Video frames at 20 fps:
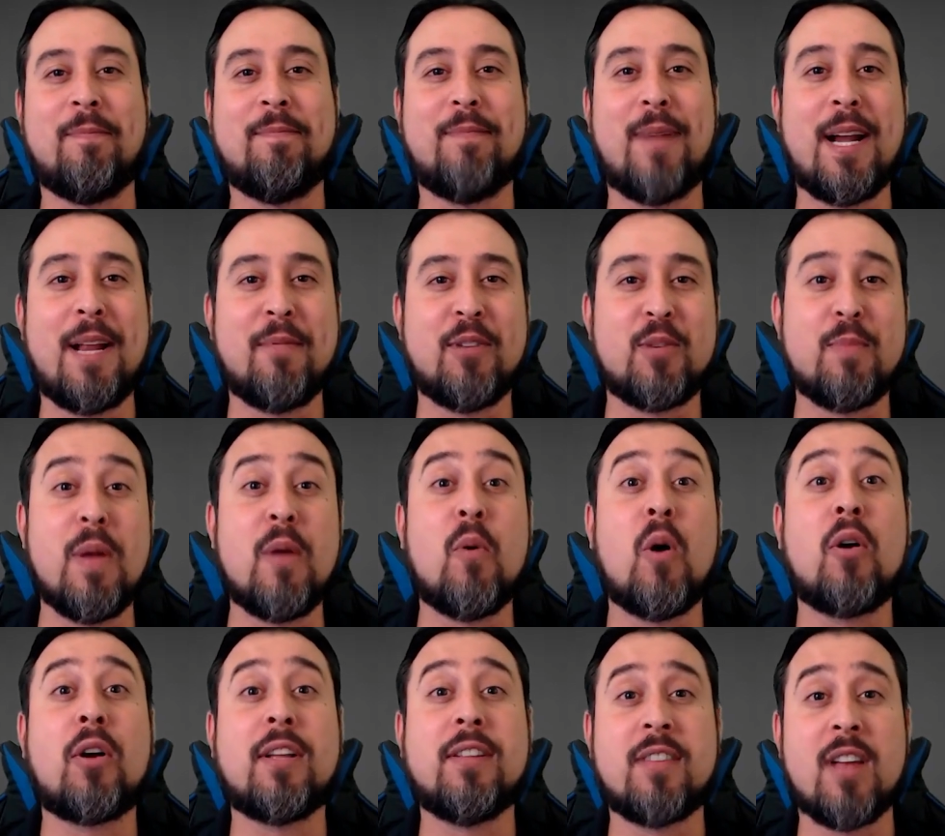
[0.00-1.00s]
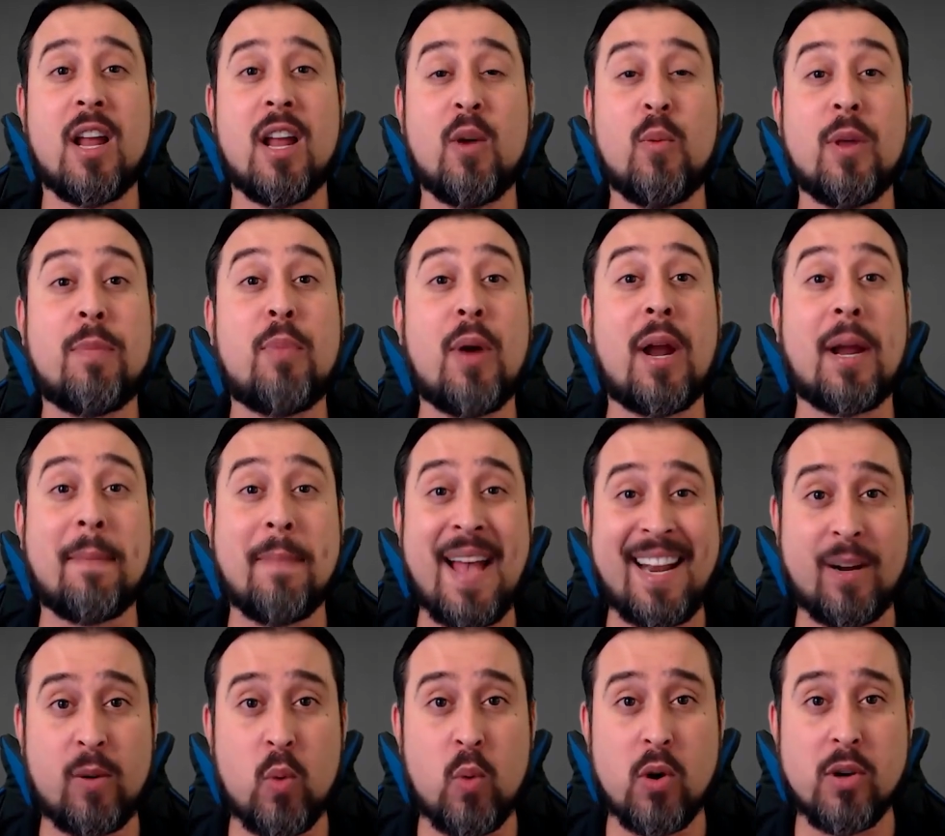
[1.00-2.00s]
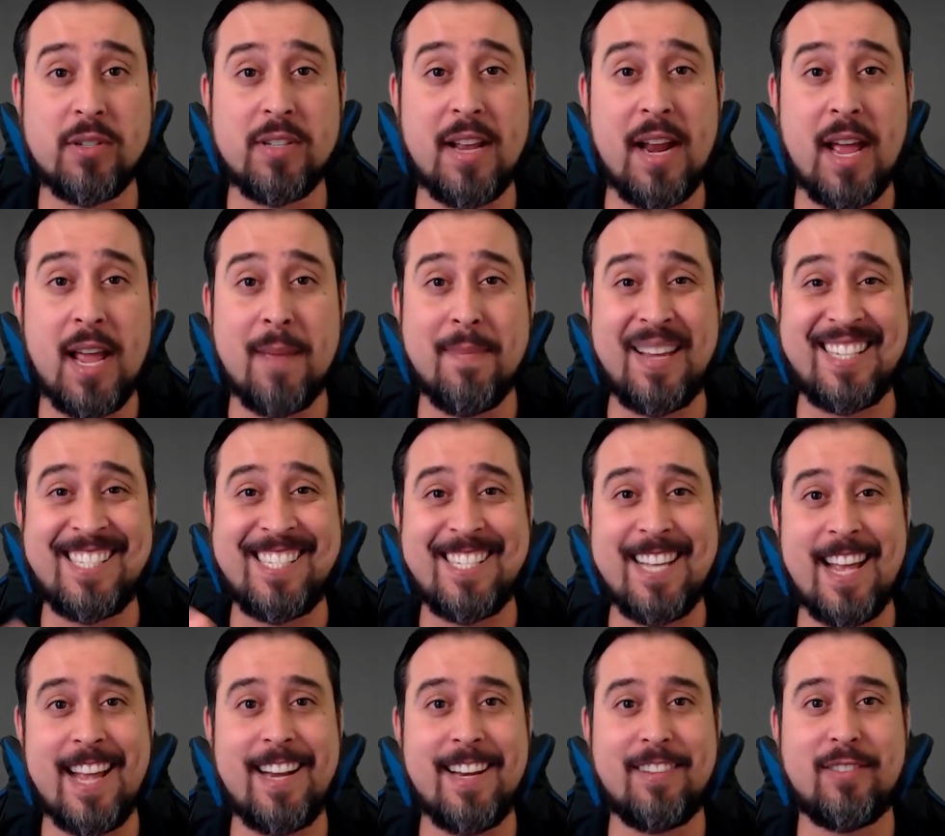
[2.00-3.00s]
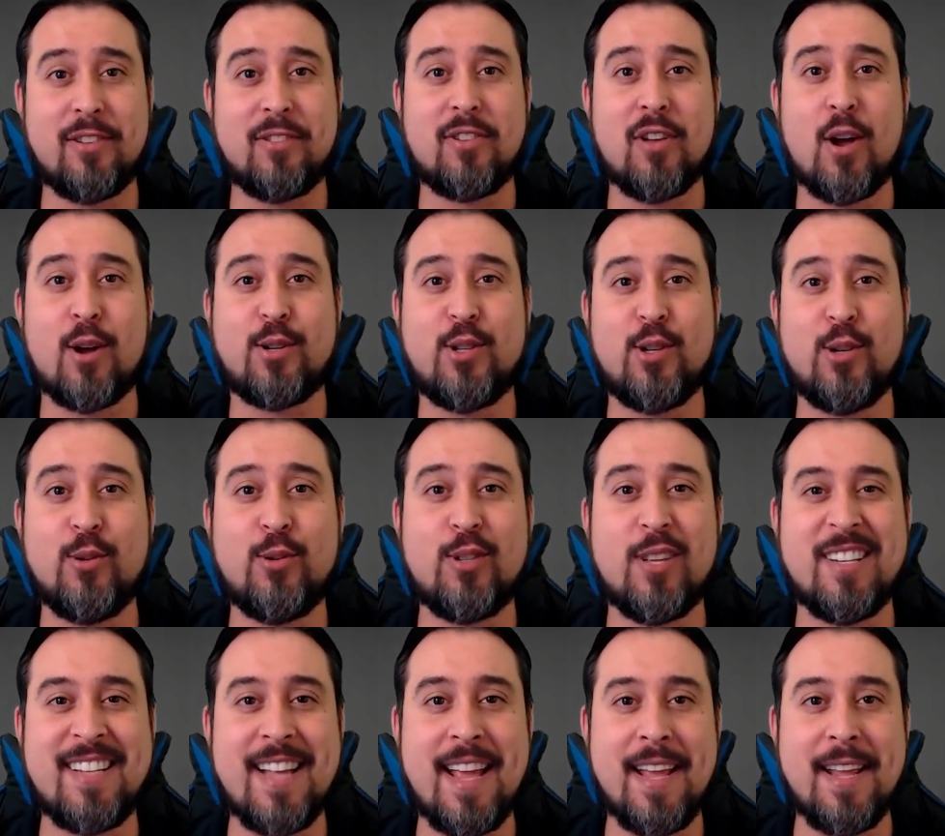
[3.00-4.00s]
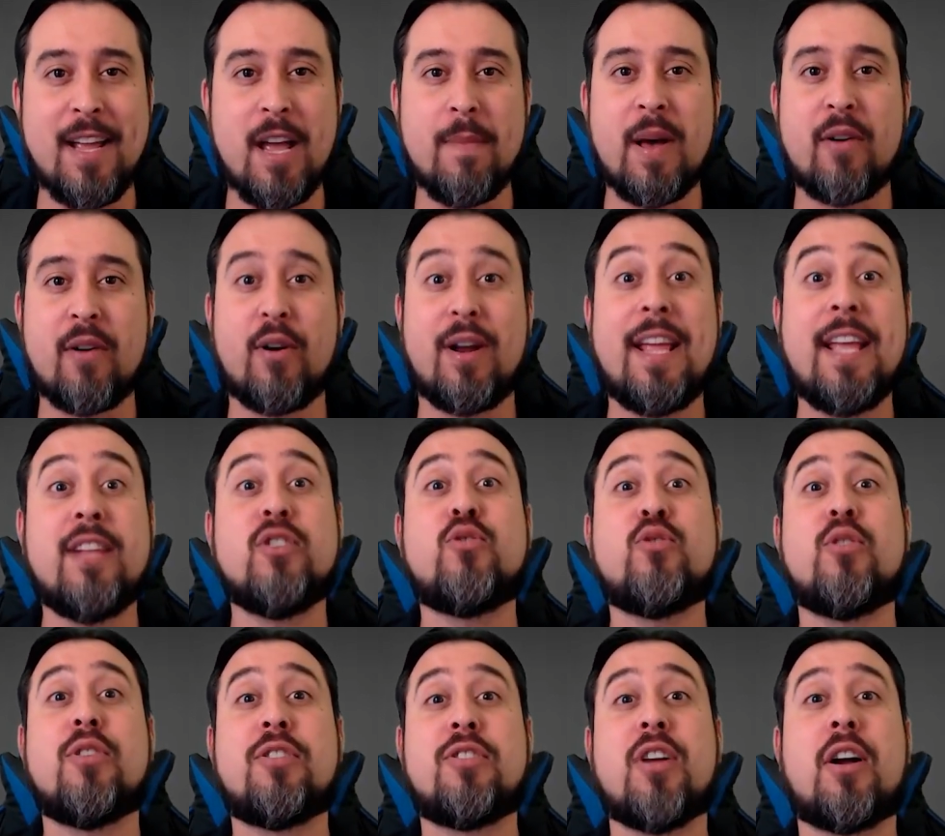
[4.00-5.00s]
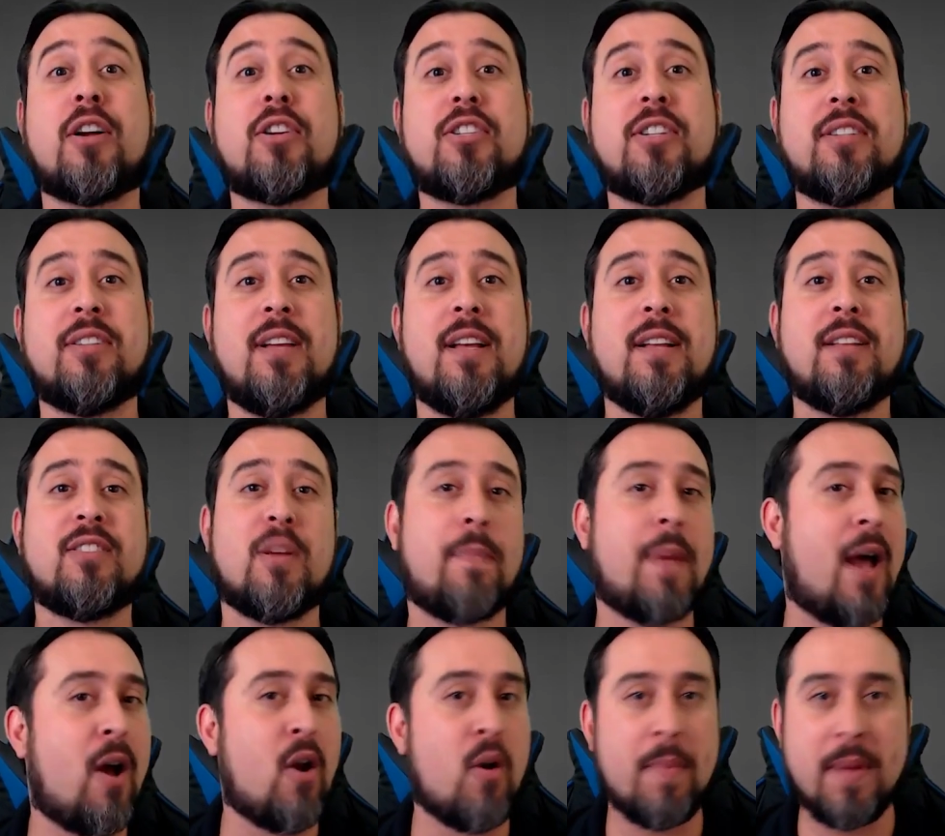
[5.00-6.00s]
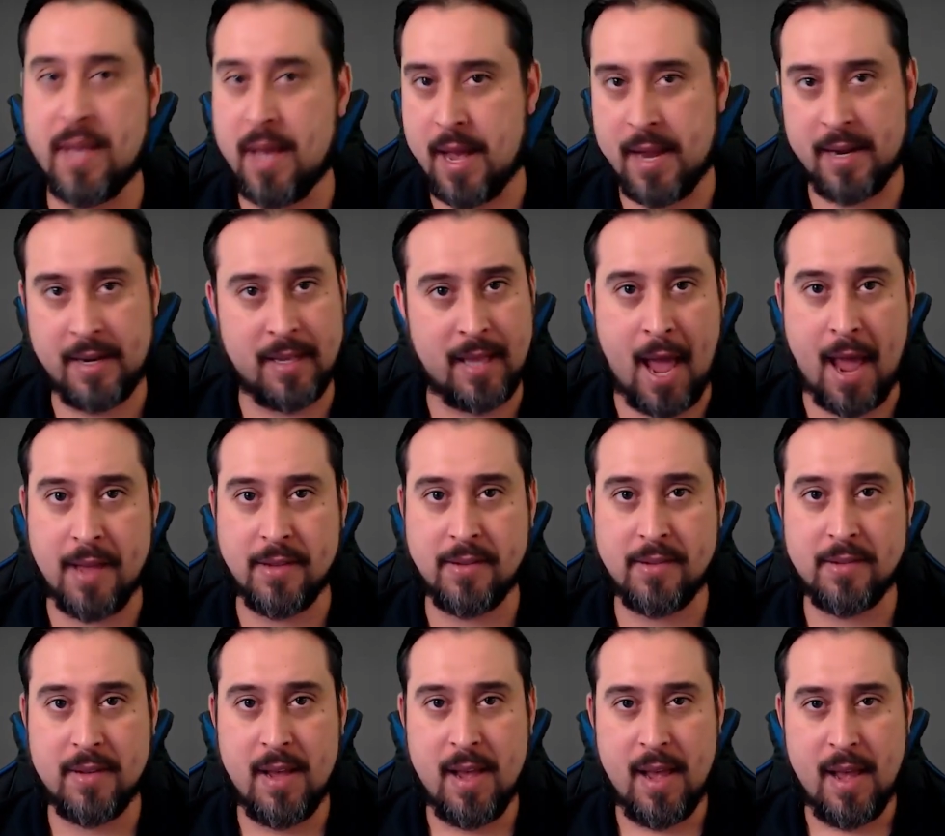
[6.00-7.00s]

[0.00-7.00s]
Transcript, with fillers: My name is Manuel Quintana with Pragmatic Works, and I am excited to talk to you today about our Introduction to Power BI class.